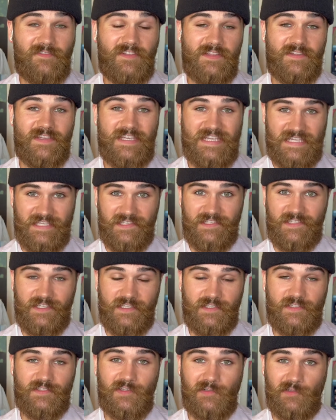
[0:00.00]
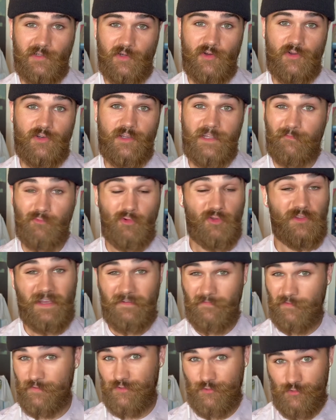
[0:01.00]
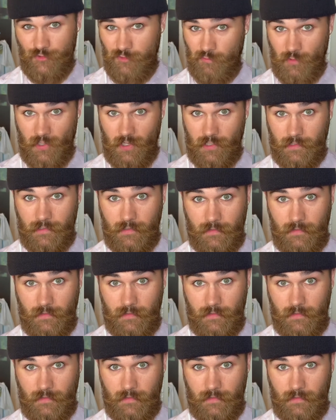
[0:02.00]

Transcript: the easiest to learn and will never do you wrong.